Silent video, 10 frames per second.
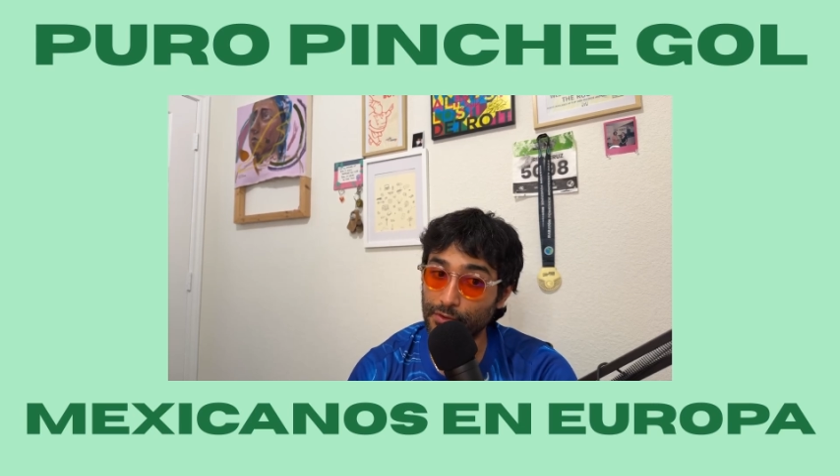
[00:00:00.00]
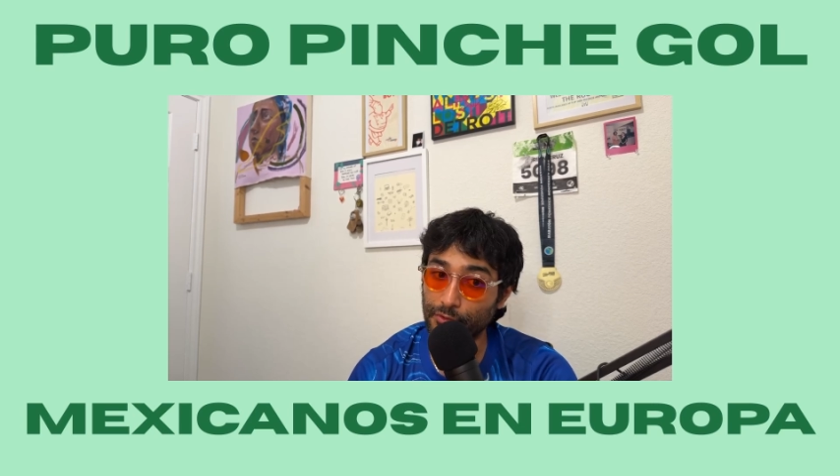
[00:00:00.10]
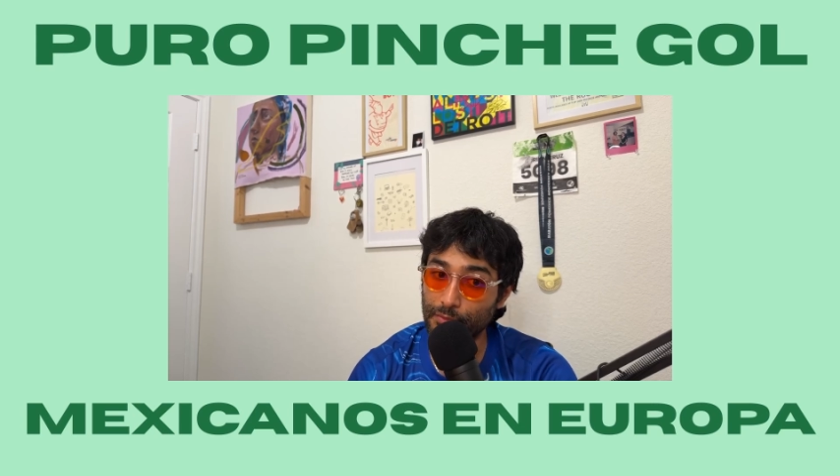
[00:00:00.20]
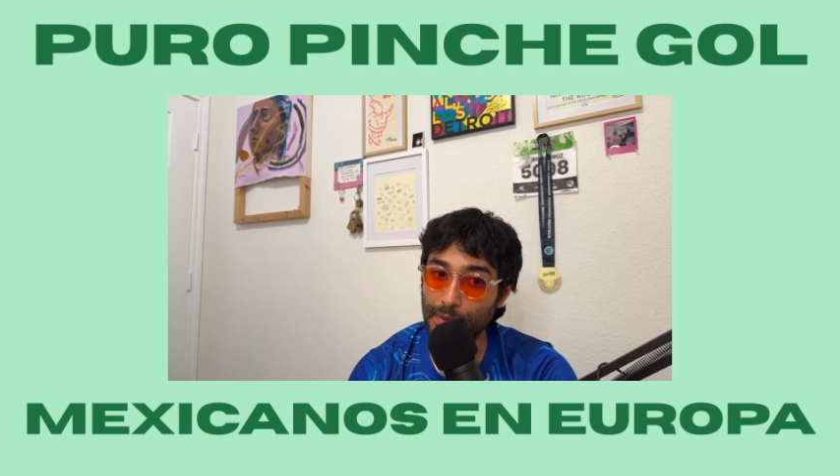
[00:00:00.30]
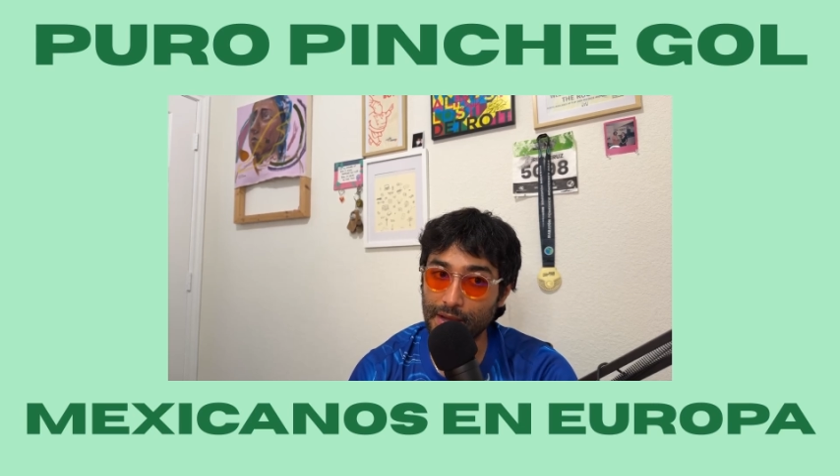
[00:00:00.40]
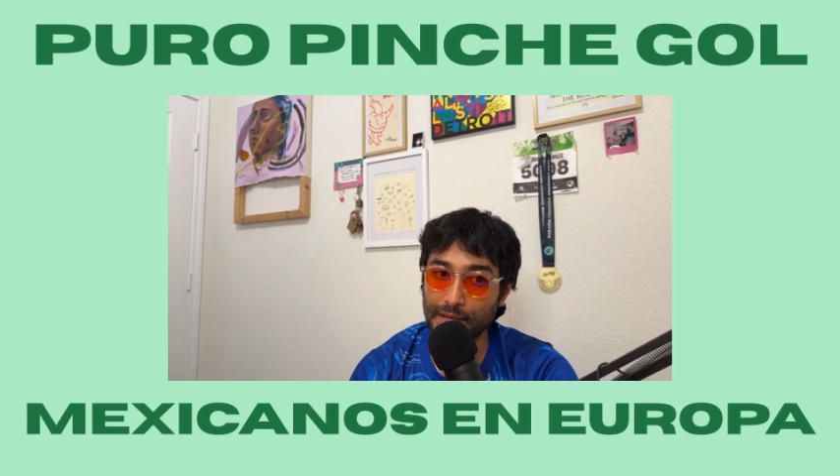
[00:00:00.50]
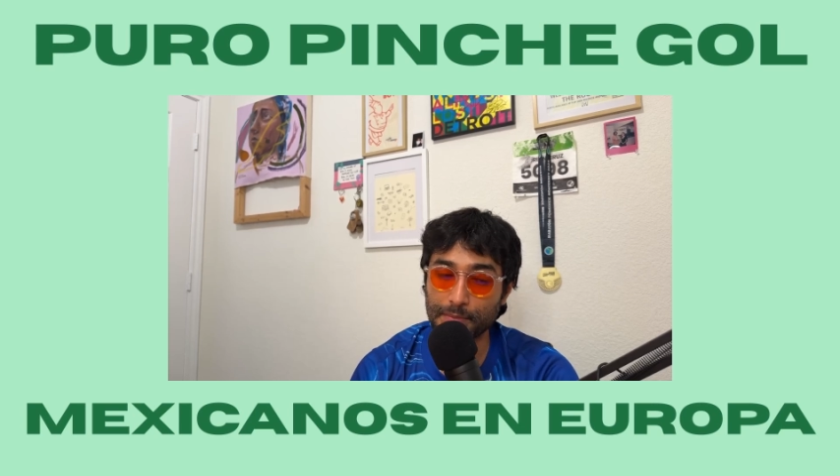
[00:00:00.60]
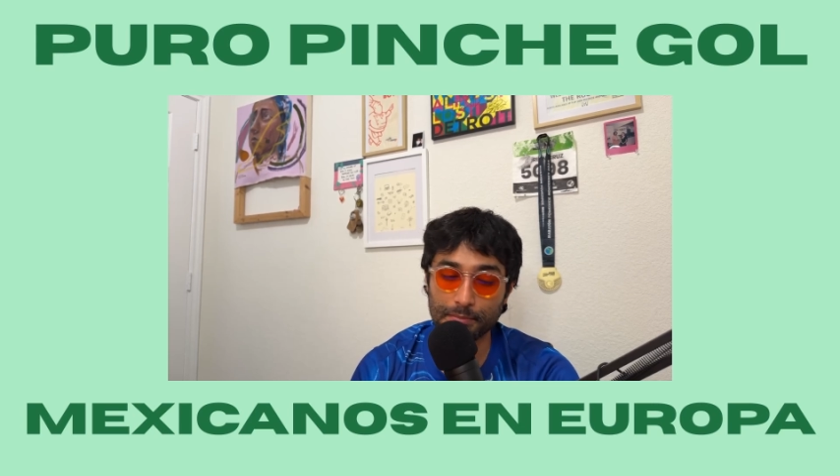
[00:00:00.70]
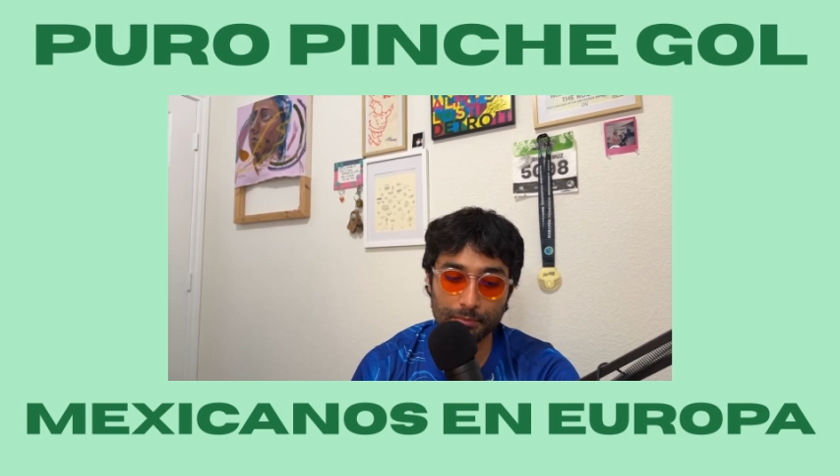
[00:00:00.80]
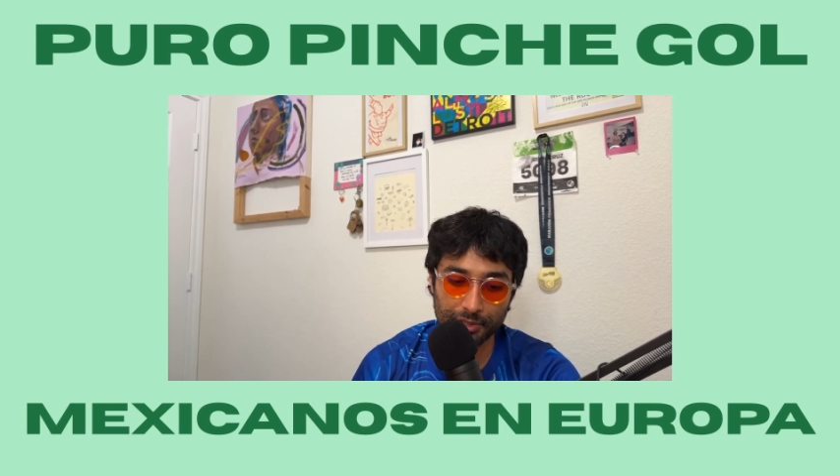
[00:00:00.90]
for my
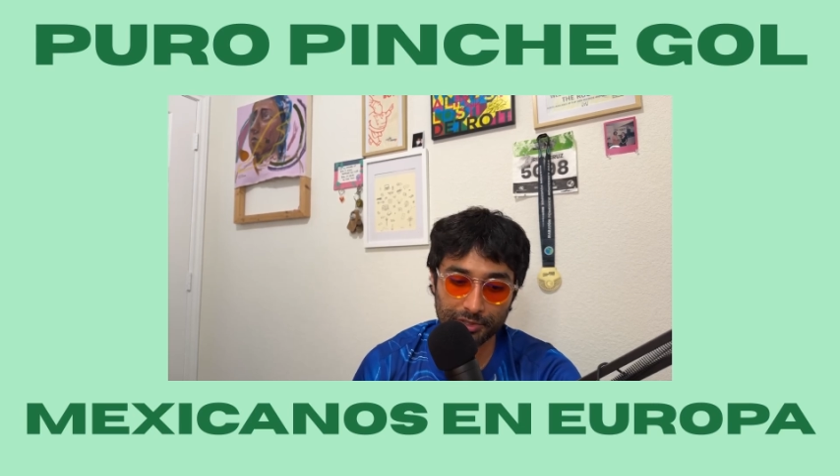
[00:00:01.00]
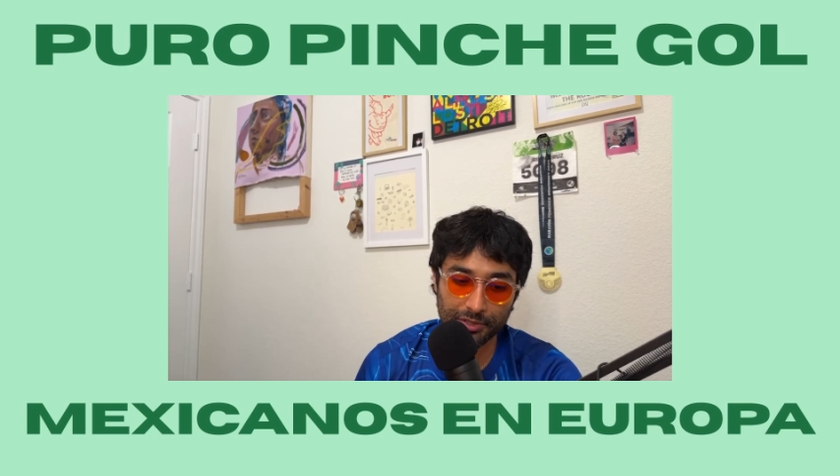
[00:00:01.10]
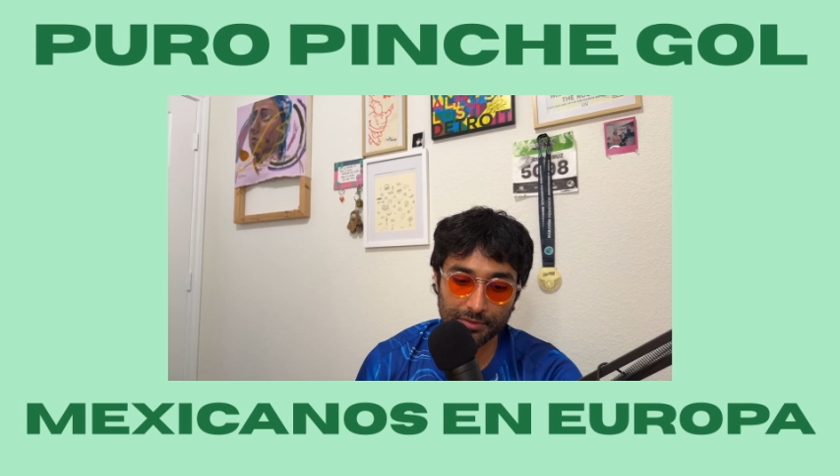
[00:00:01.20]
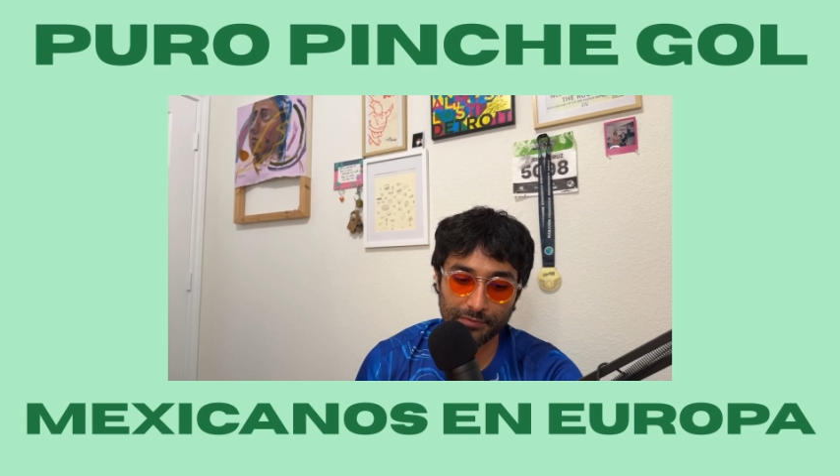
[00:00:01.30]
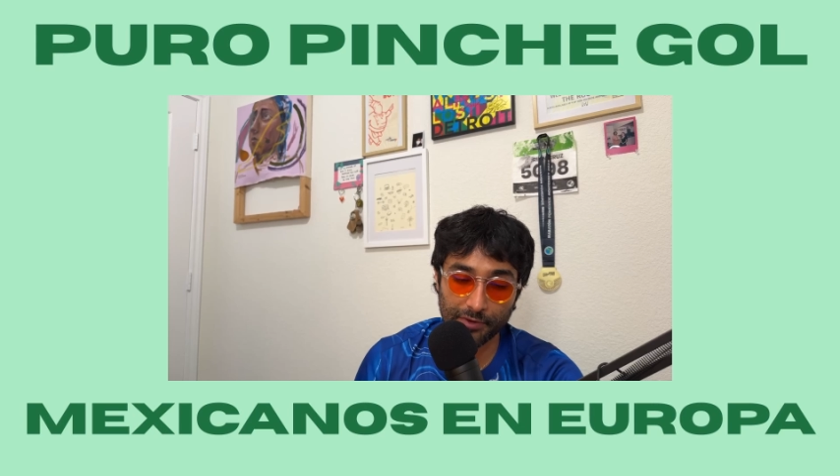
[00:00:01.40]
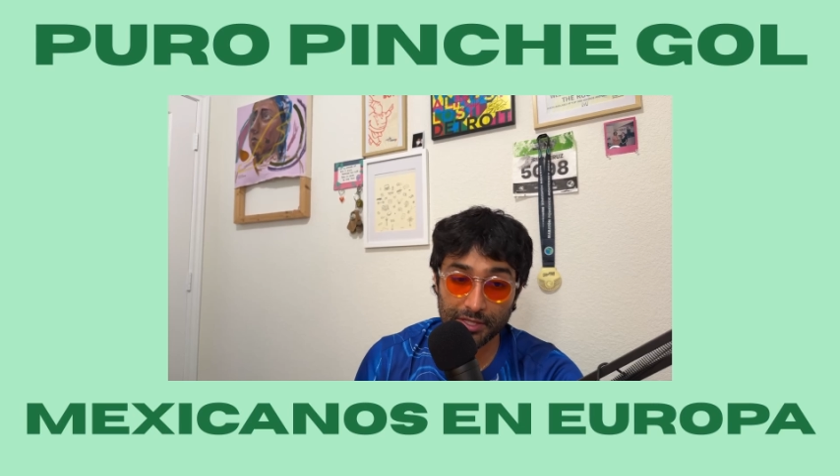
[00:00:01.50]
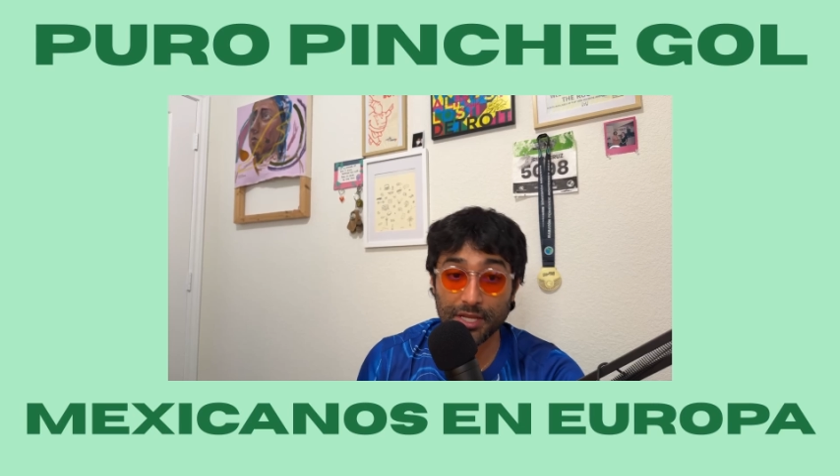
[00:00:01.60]
butchered French.